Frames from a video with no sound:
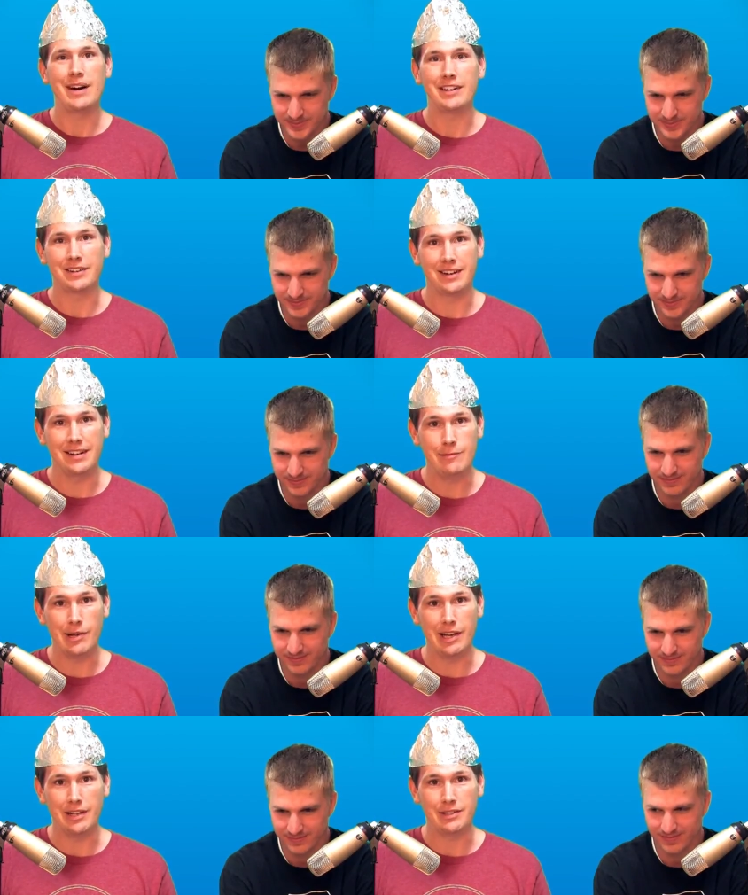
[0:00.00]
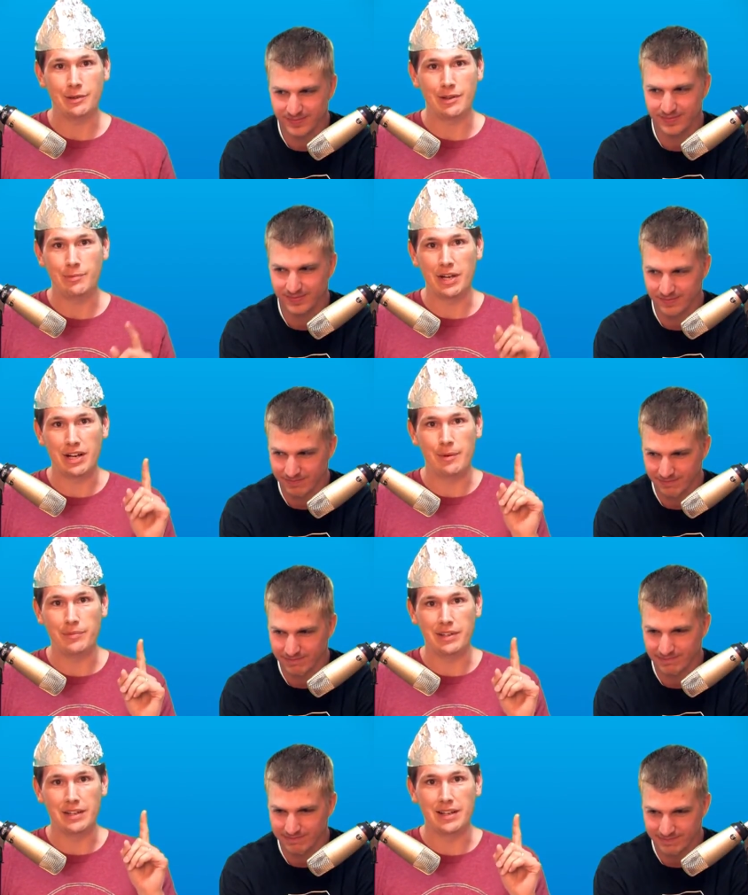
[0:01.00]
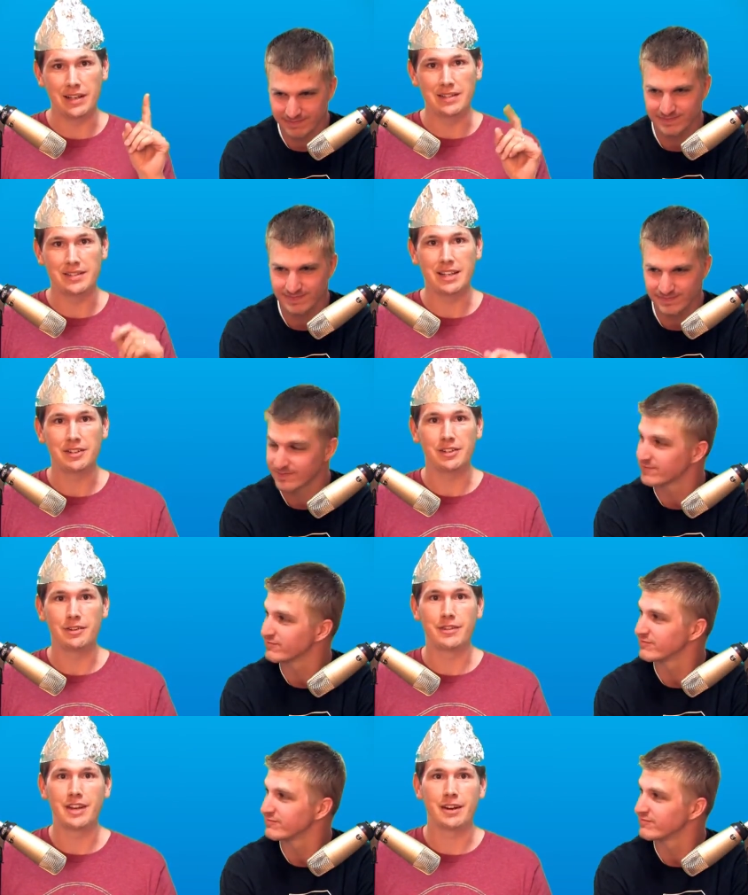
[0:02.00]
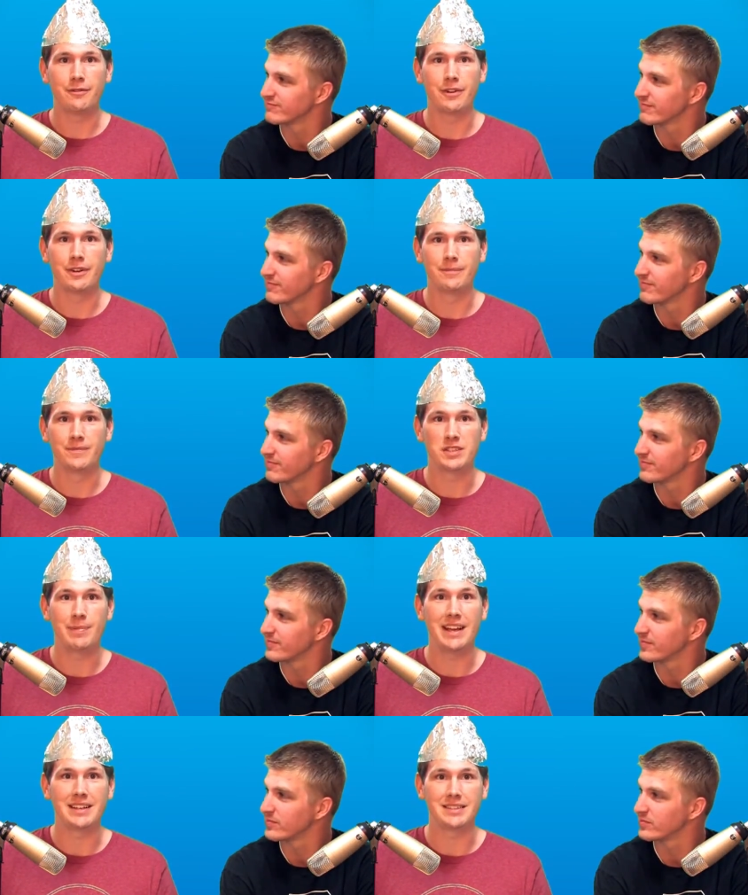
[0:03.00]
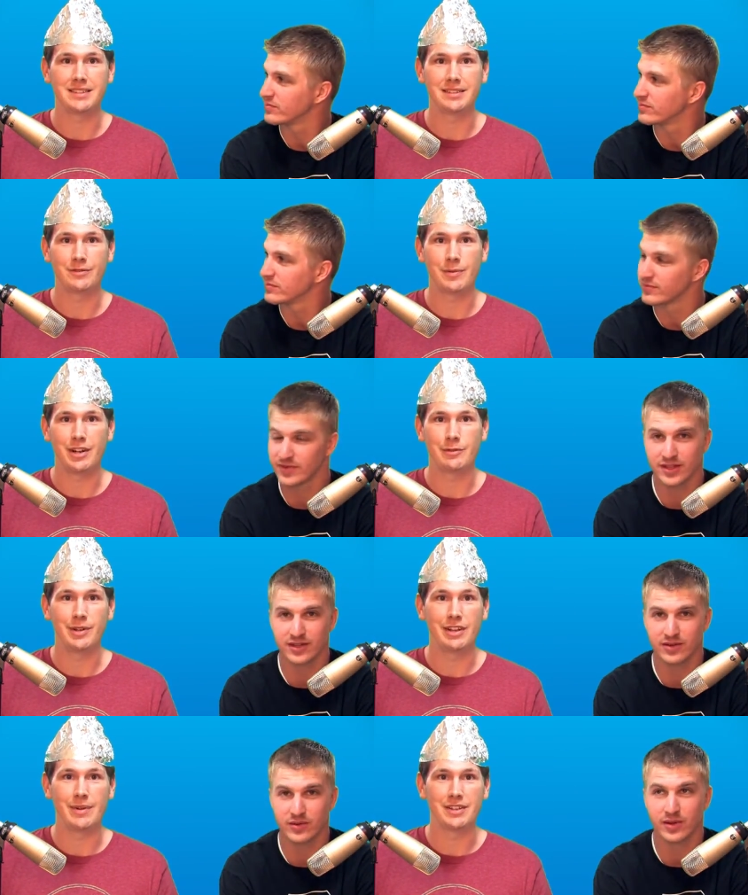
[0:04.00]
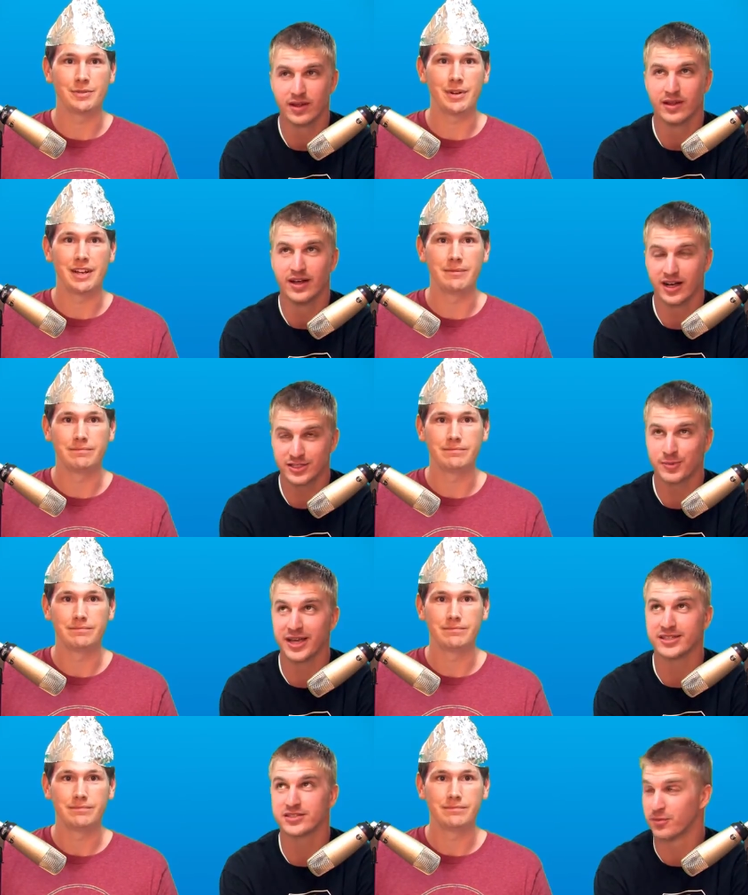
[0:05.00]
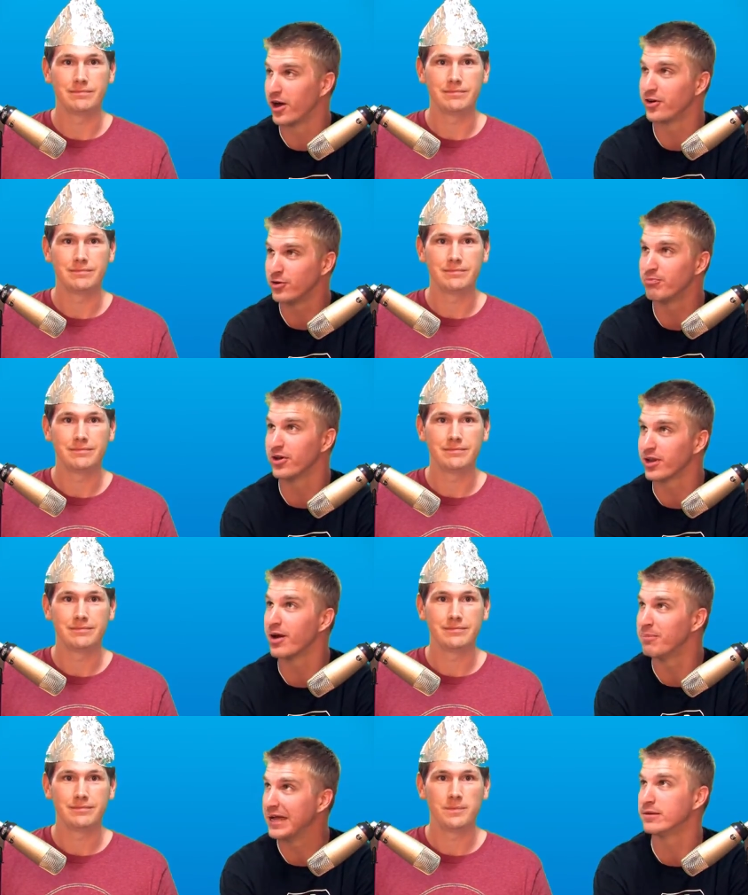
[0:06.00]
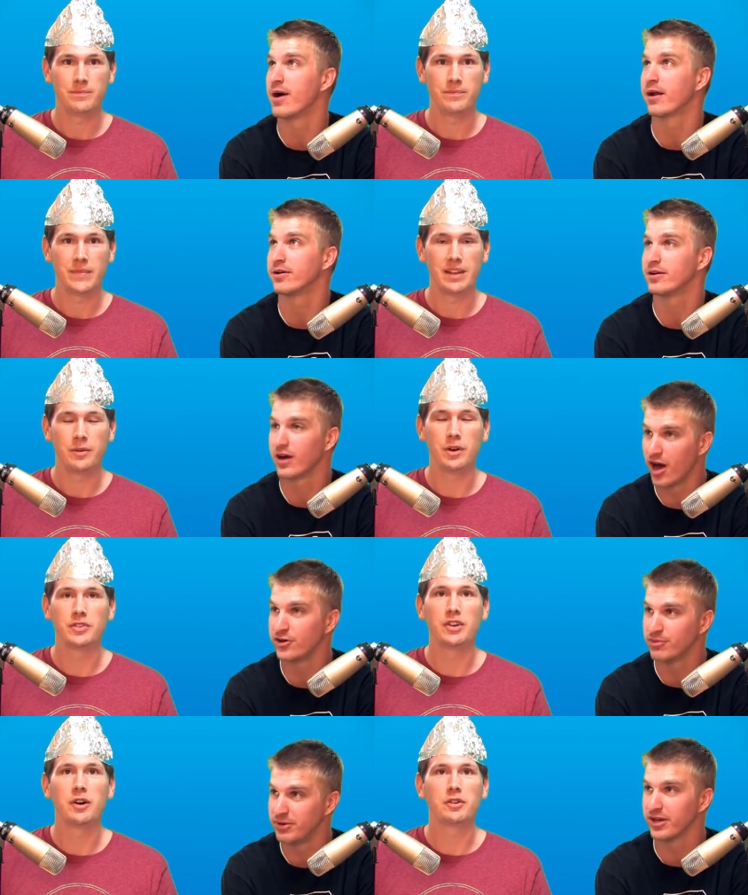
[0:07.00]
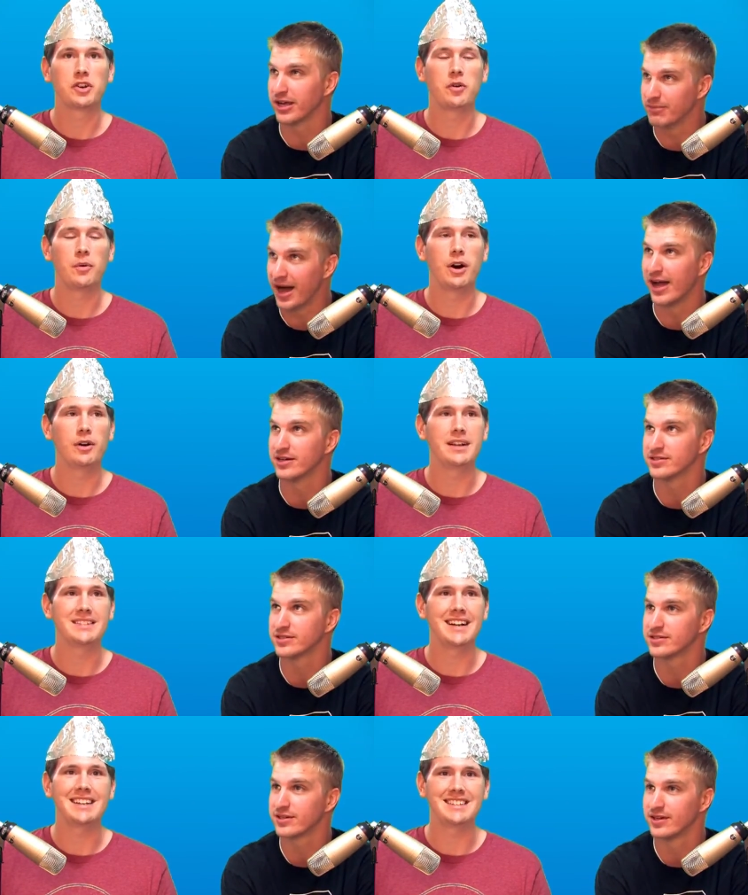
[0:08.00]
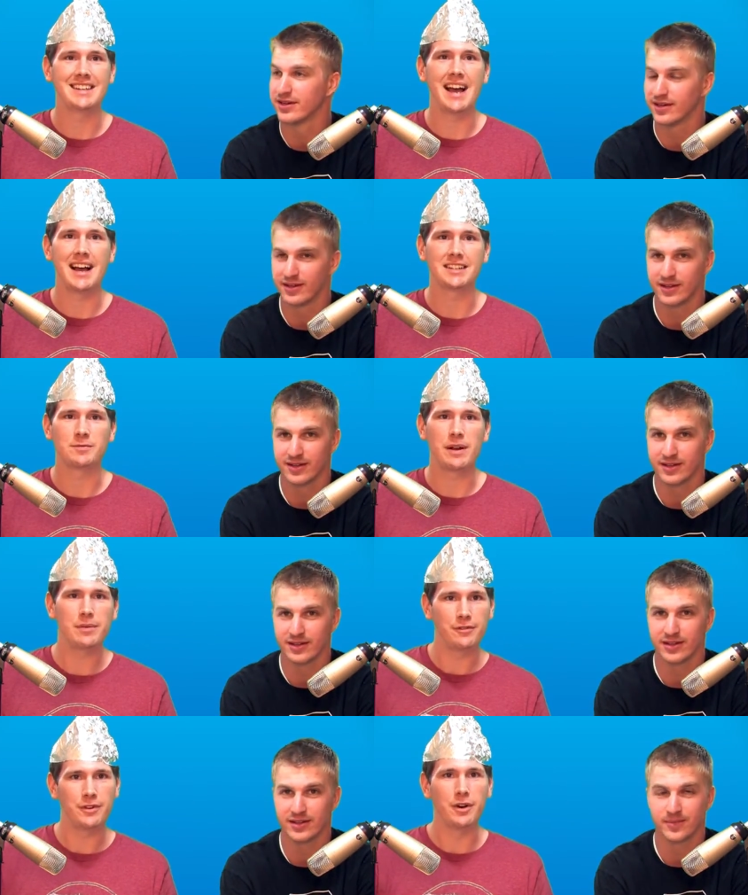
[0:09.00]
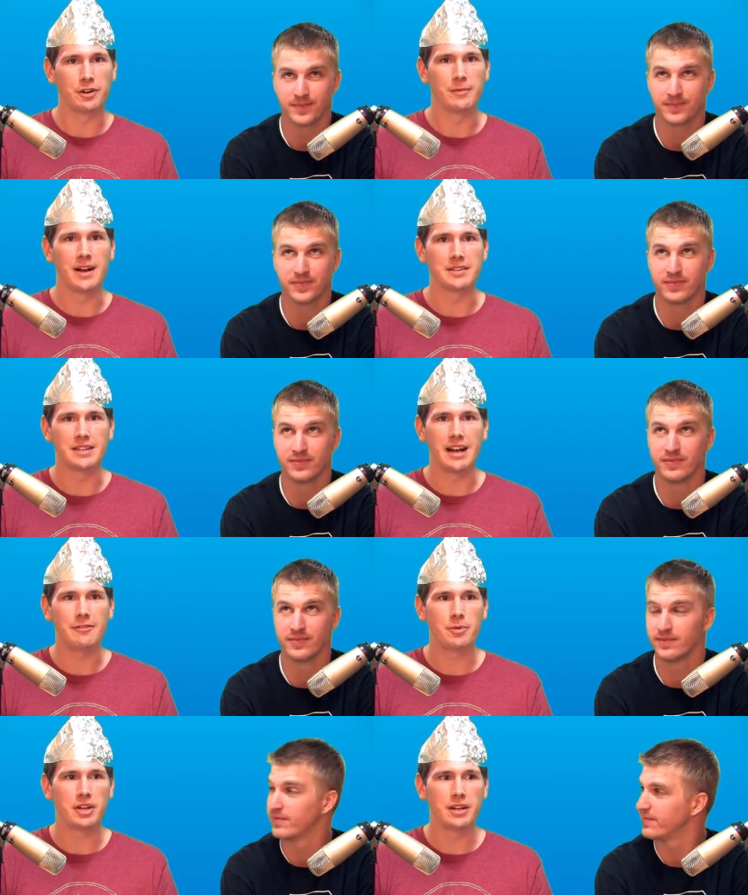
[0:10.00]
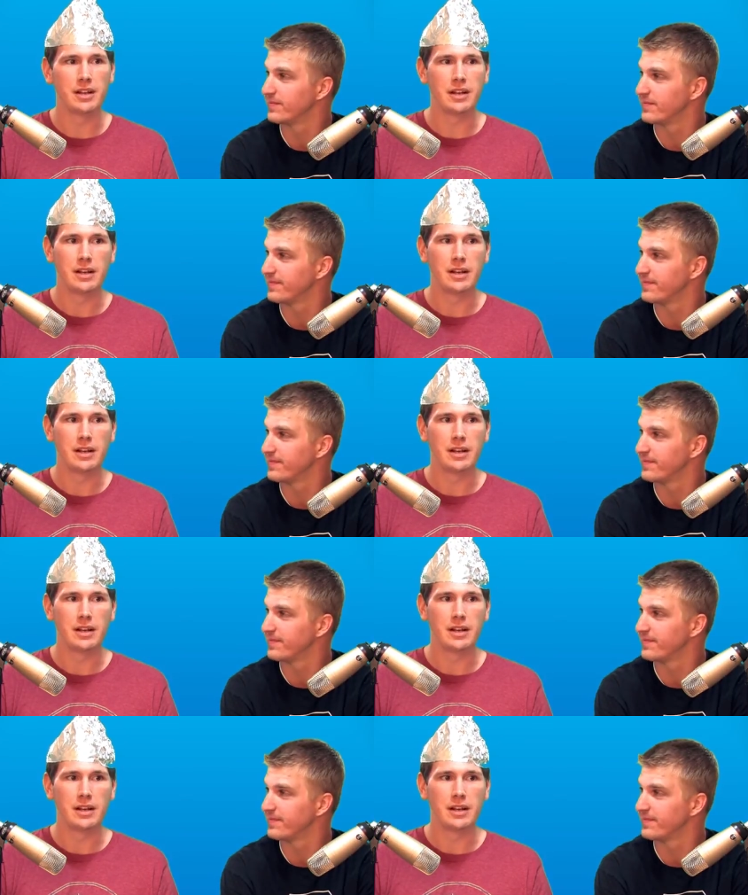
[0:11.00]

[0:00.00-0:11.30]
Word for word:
Speaker 1: monitor on eBay so we can pick up the uh, signal over there from space, from 100 billion miles away.
Speaker 2: A space from 100 billion, a baby monitor. Well, don't quote. Miles. It's not
Speaker 1: exact. It's probably a few hundred miles off, but